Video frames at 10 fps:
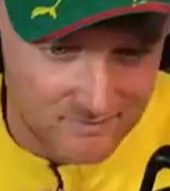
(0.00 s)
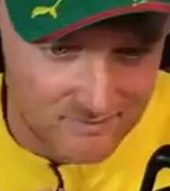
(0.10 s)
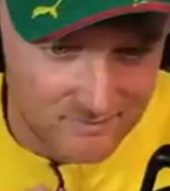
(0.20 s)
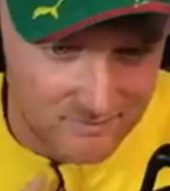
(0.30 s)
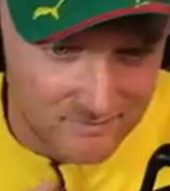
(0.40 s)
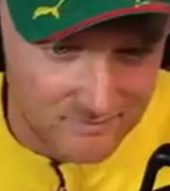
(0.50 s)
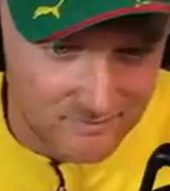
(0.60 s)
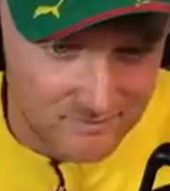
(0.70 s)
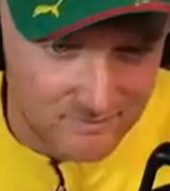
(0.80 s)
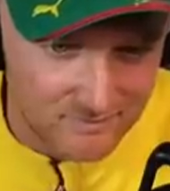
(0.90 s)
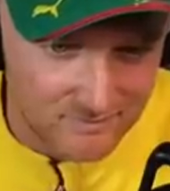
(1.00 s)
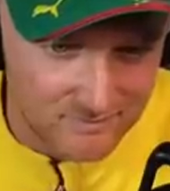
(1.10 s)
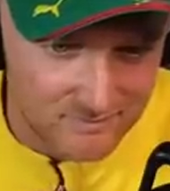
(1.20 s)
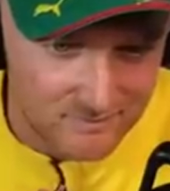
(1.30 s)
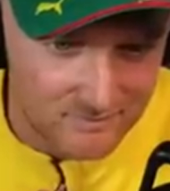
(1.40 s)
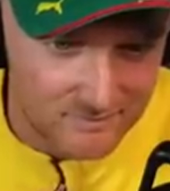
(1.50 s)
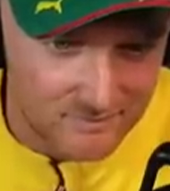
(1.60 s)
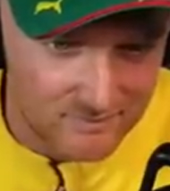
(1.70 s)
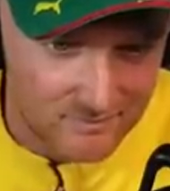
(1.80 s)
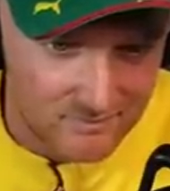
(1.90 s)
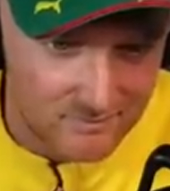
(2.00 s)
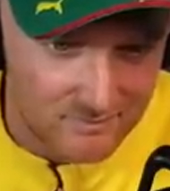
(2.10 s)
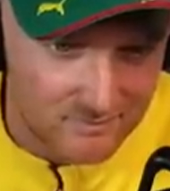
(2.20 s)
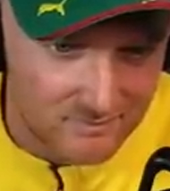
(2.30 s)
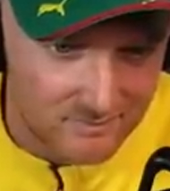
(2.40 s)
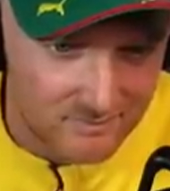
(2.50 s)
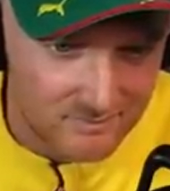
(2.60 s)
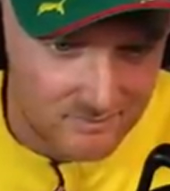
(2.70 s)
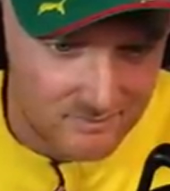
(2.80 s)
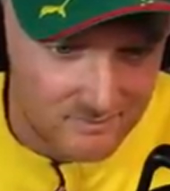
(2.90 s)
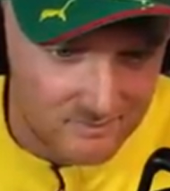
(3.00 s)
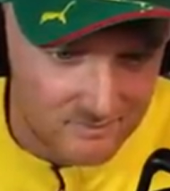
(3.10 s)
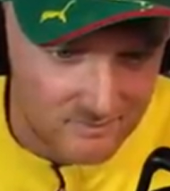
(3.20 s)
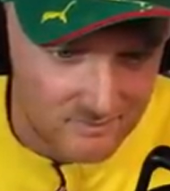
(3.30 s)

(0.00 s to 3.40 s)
[no speech]